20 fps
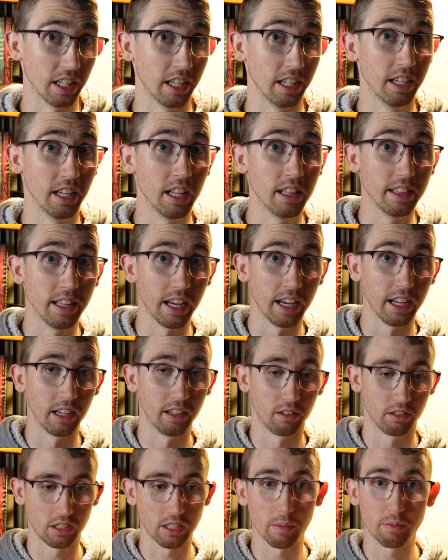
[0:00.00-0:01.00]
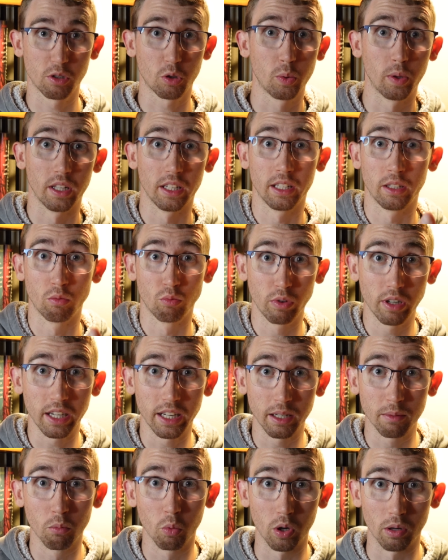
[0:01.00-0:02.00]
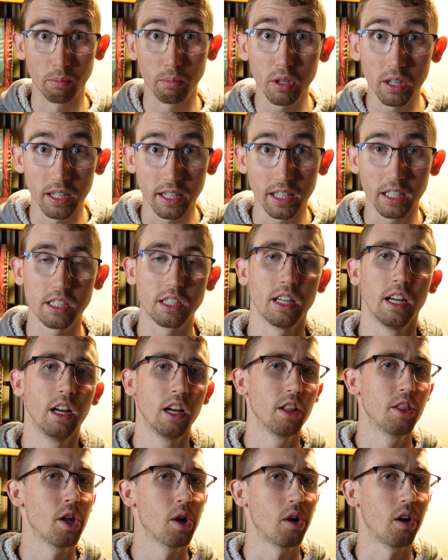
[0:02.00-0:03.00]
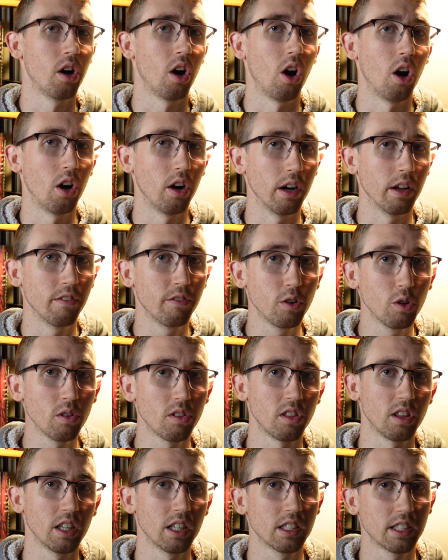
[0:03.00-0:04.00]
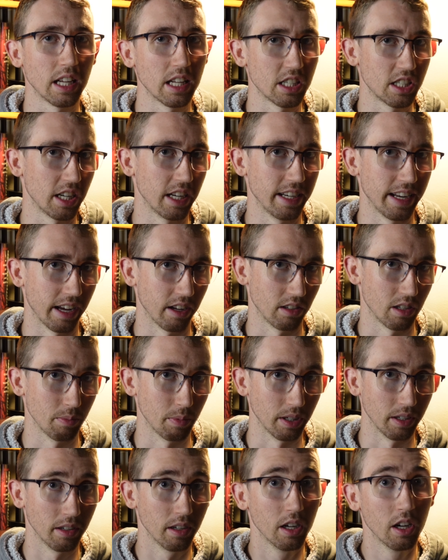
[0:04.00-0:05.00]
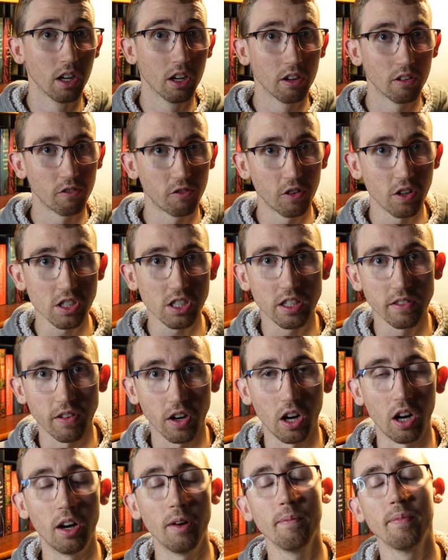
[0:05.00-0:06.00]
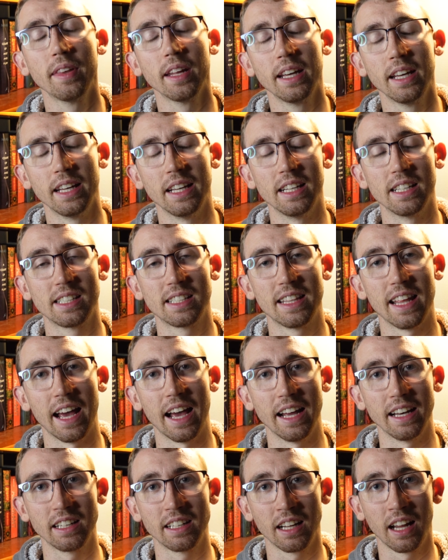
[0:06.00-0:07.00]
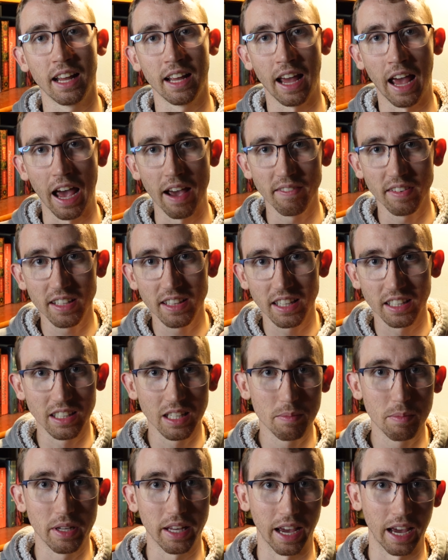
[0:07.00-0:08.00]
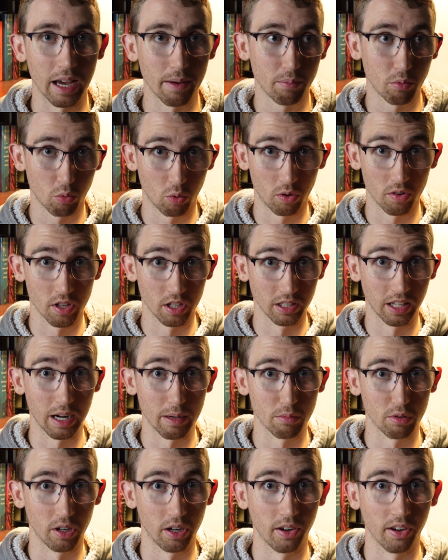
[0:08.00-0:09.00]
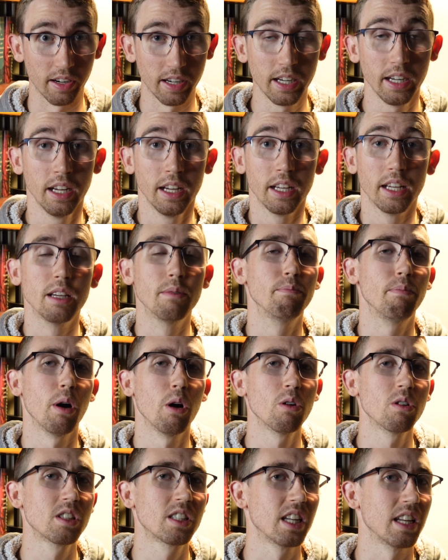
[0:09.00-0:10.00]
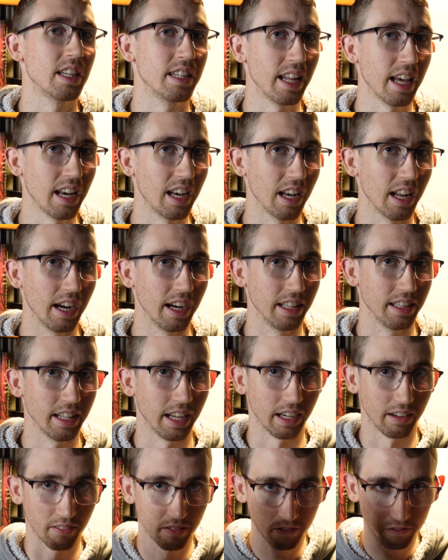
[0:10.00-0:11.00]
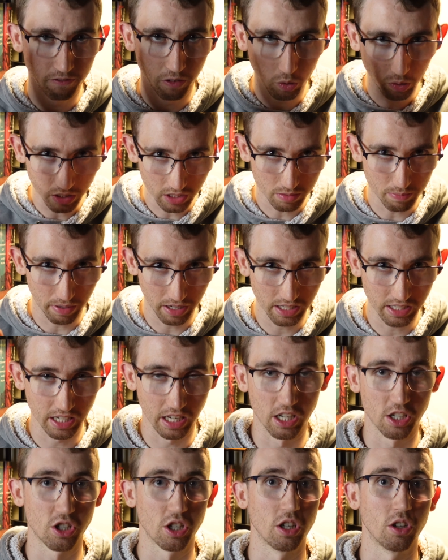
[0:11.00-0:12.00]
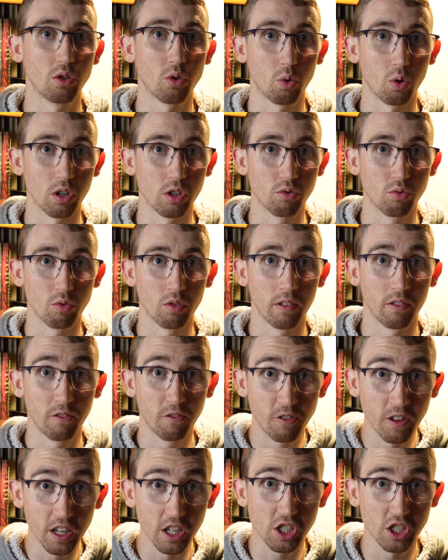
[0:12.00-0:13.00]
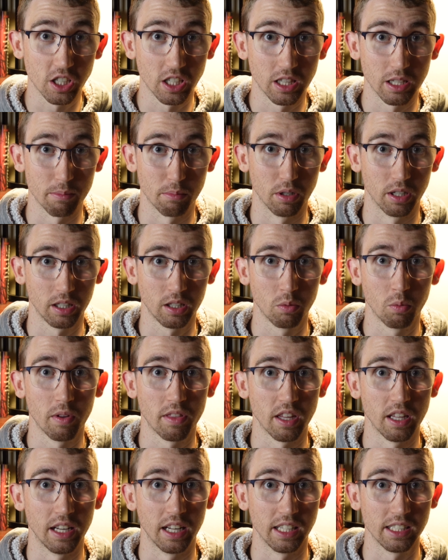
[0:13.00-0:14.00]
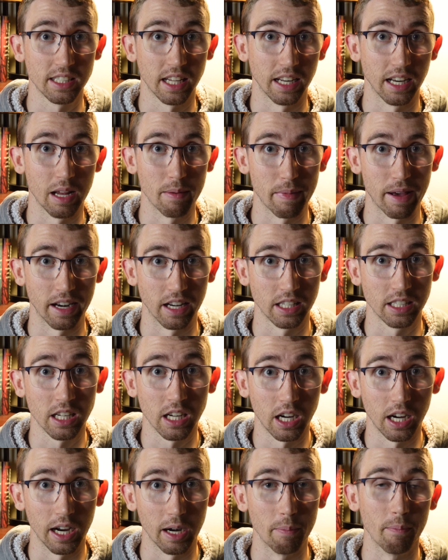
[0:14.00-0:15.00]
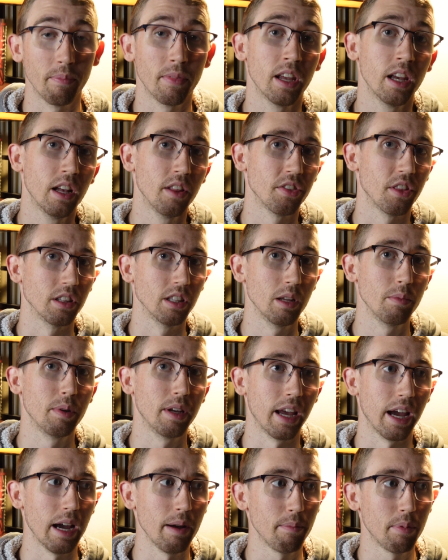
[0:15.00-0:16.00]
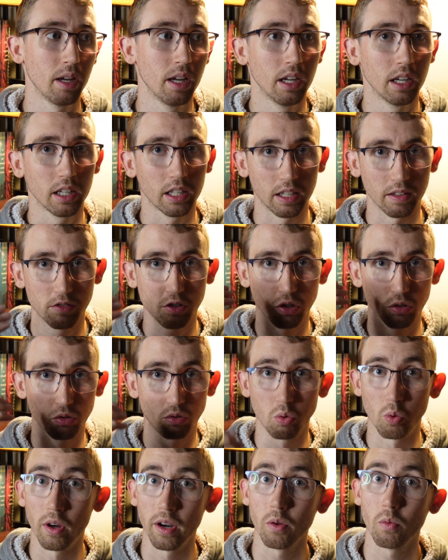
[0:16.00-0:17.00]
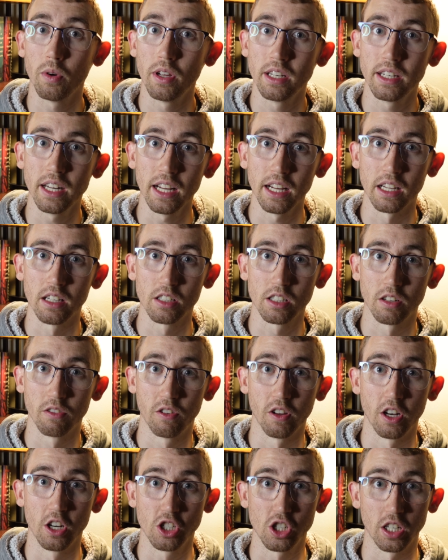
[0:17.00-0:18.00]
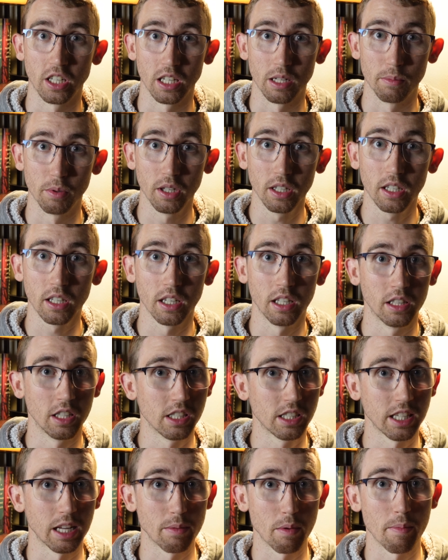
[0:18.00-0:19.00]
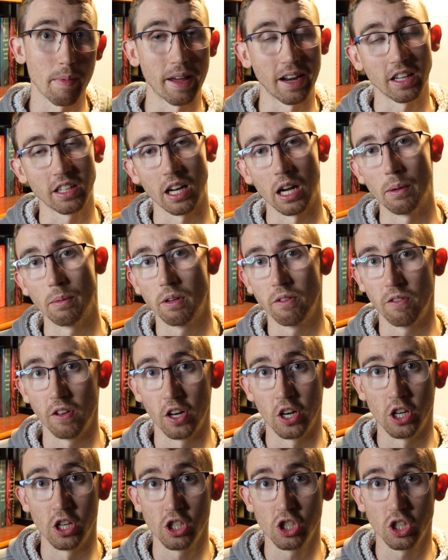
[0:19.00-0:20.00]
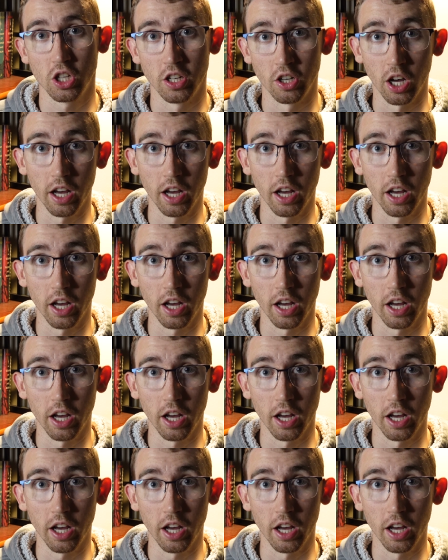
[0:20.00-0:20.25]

in and then subsequently reading more books, there are a few things that stand out to me. First of all, is that having the Libby app or the library imposed a deadline that focused my attention towards finishing the book within a set amount of time. The Libby app gives you 21 days to finish an ebook in the same amount of time to finish an